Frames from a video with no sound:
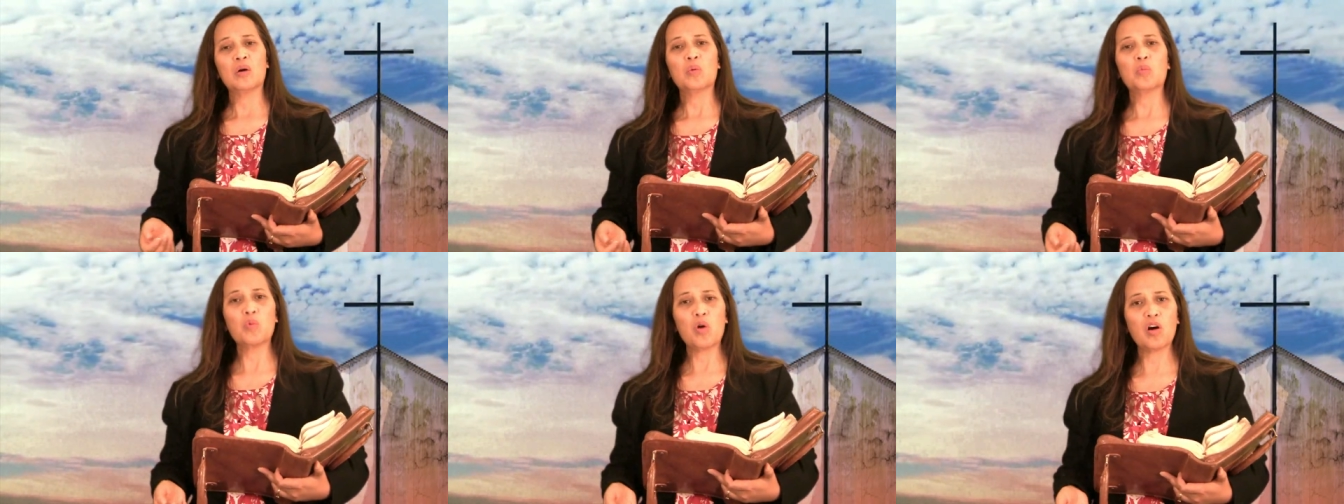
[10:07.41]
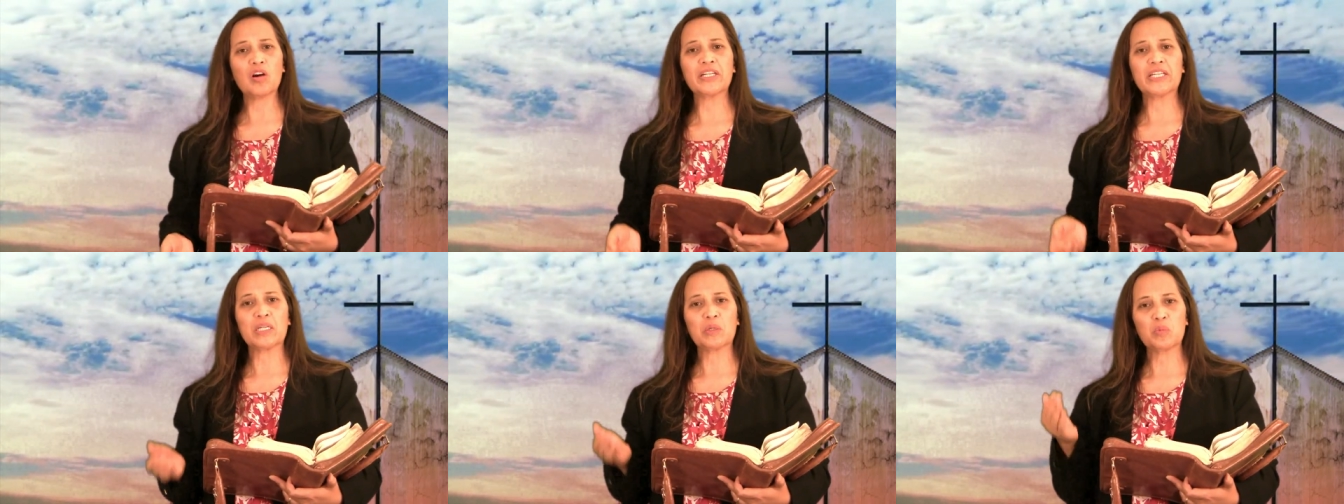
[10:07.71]

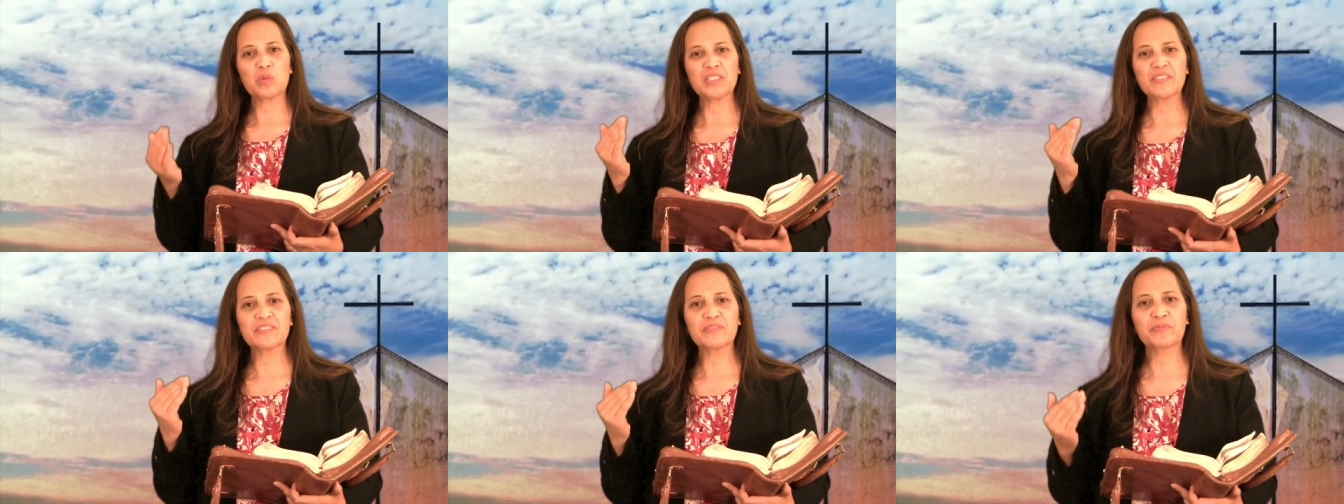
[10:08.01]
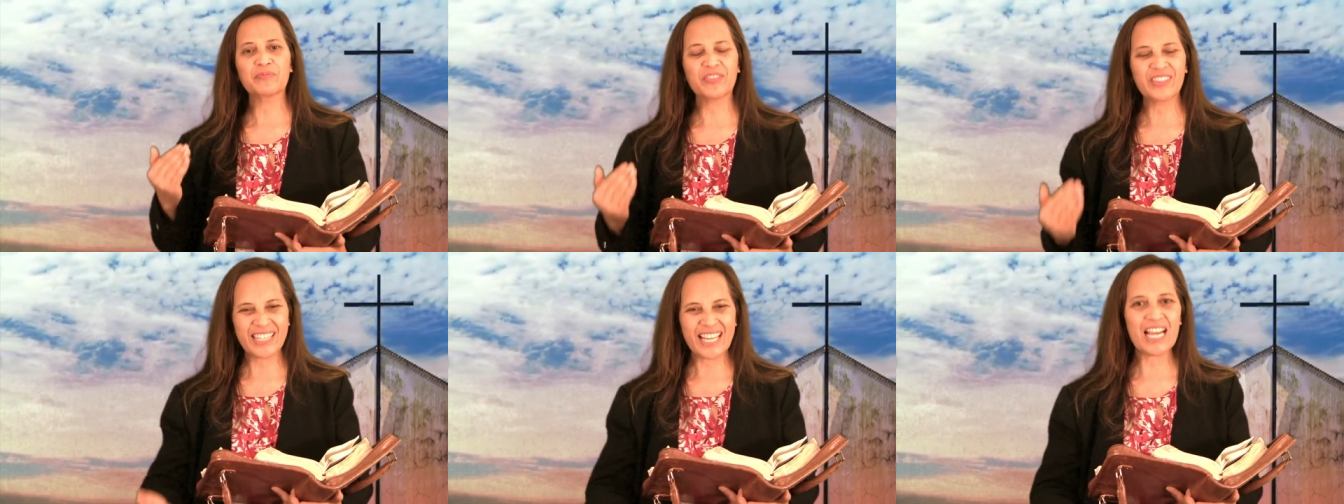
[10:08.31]
walking with
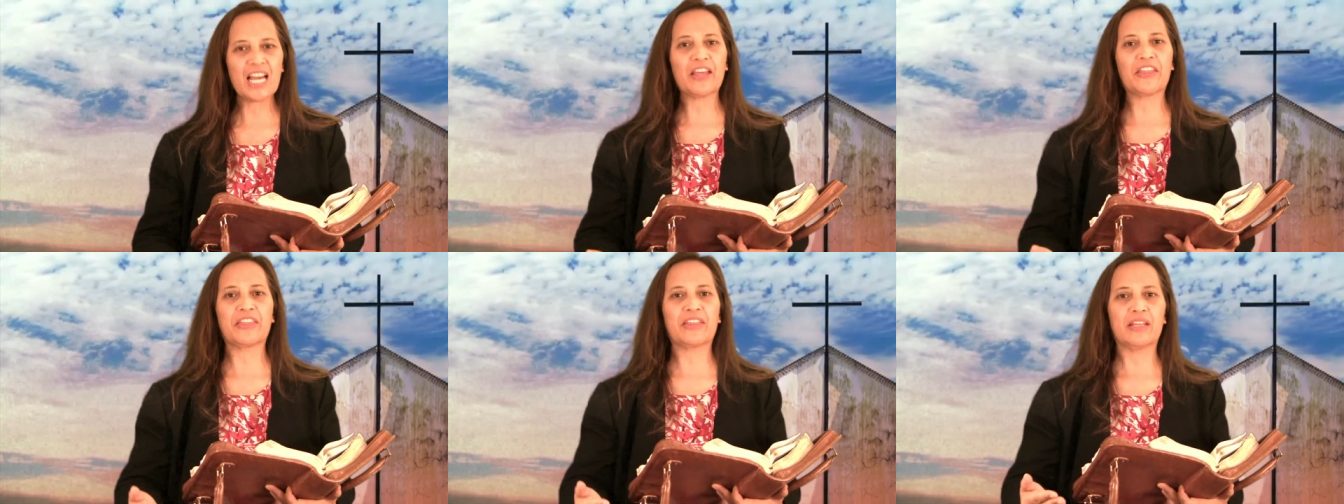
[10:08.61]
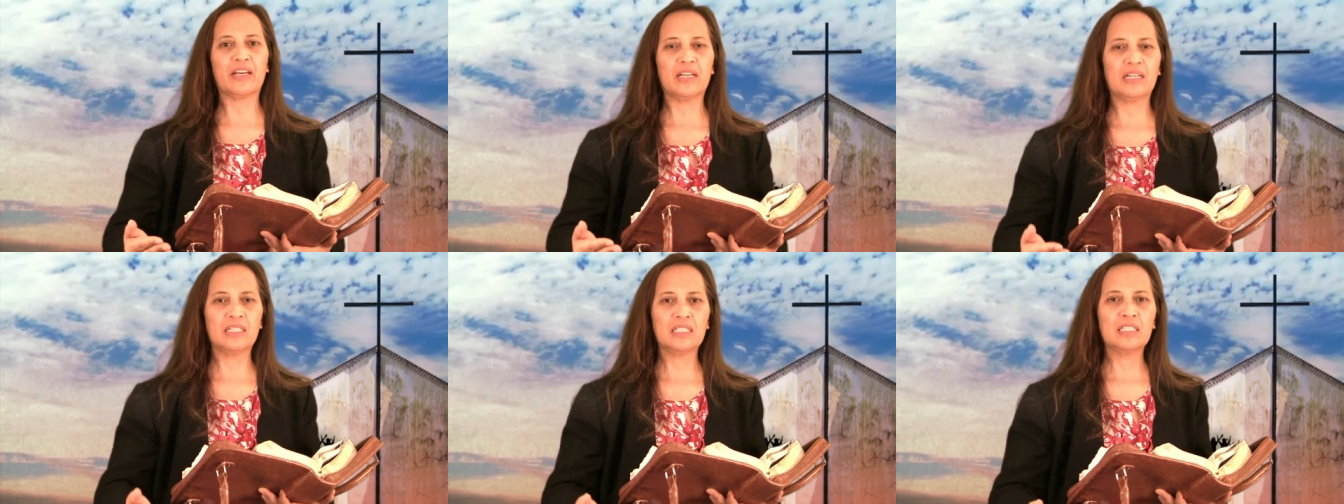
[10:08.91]

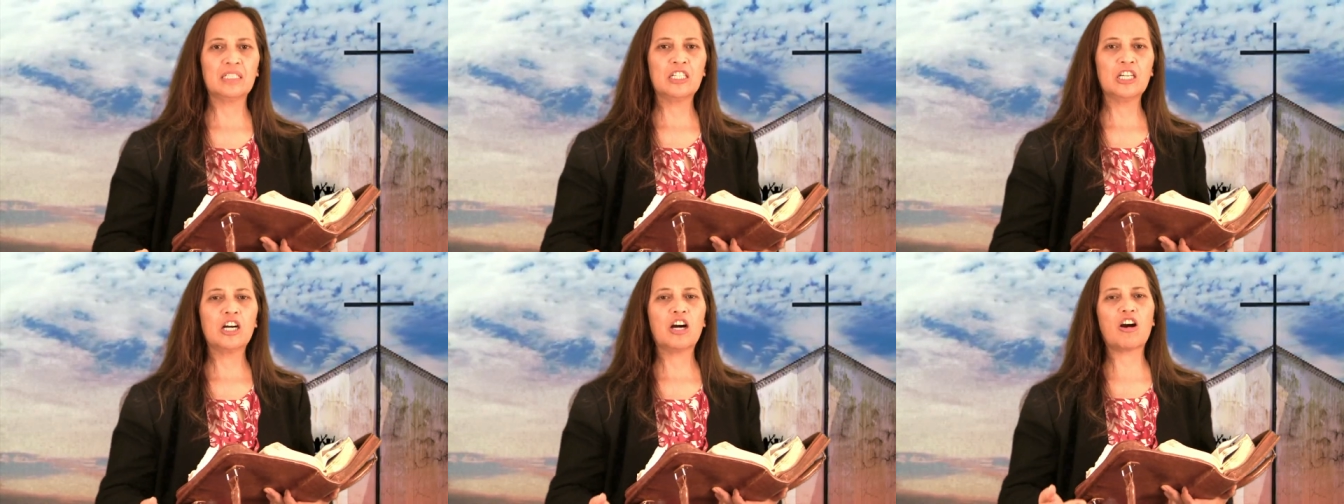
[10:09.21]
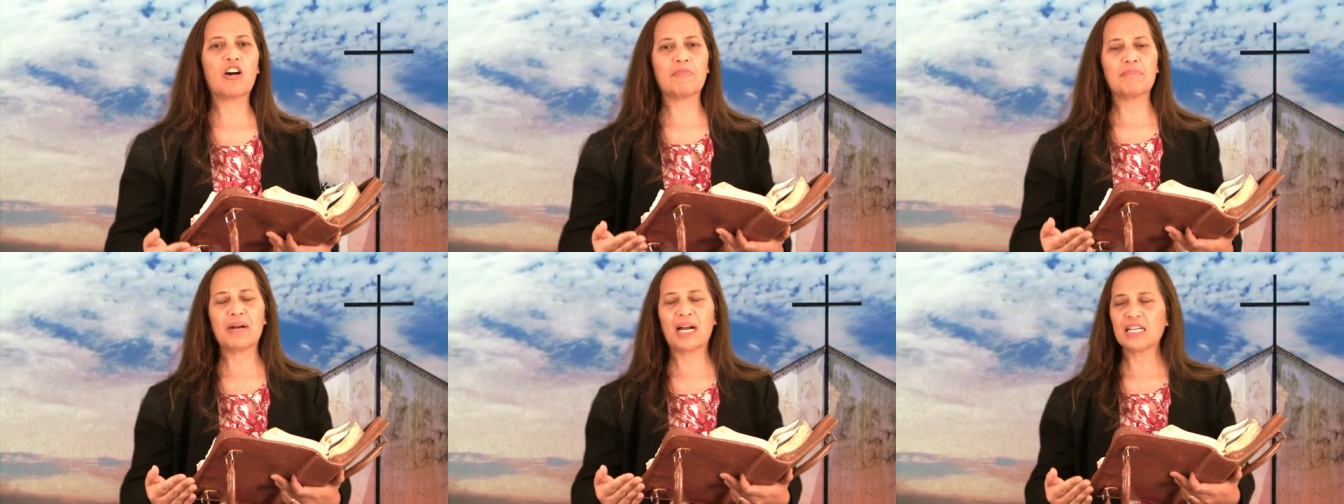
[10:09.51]
death
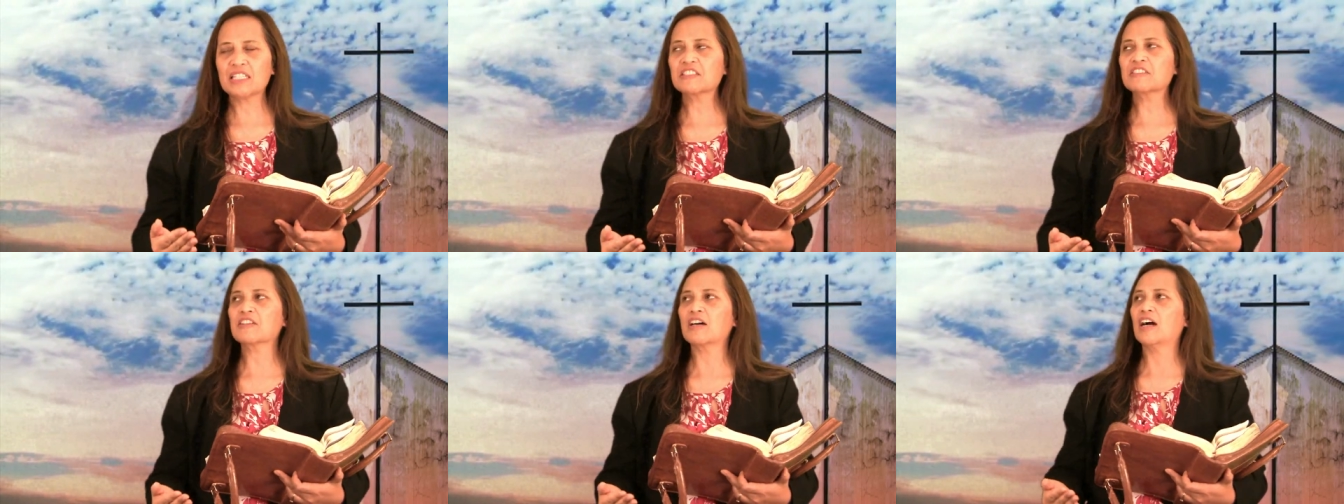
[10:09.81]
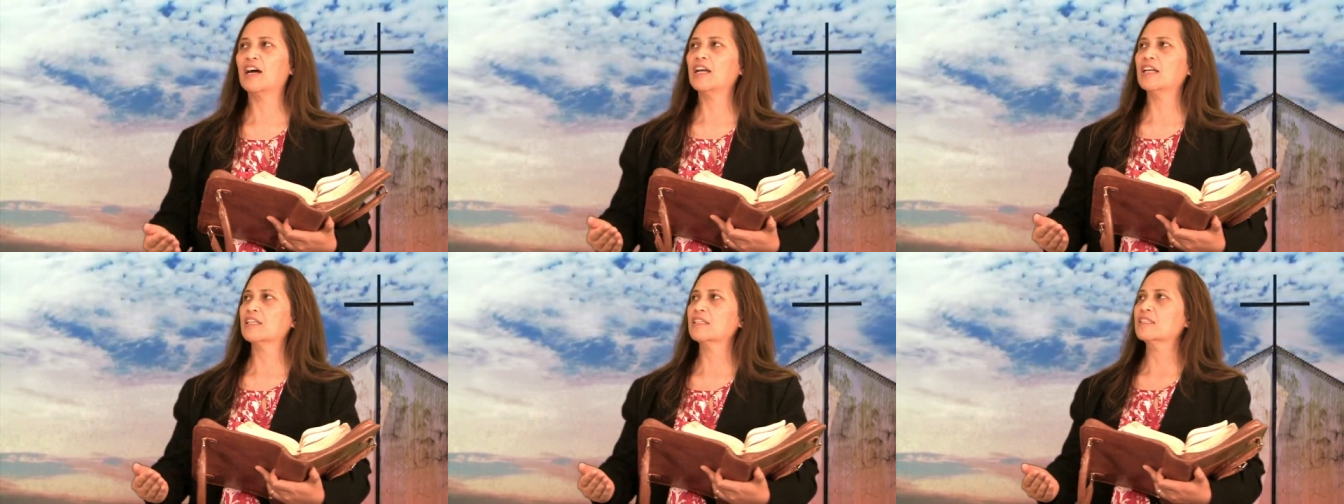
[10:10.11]
on my
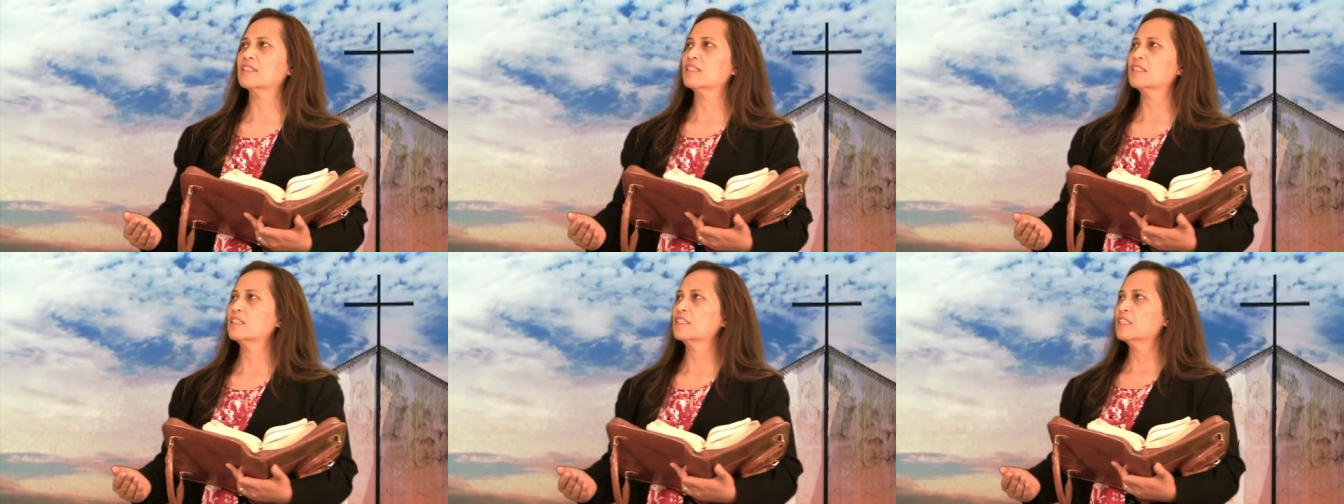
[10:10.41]
side.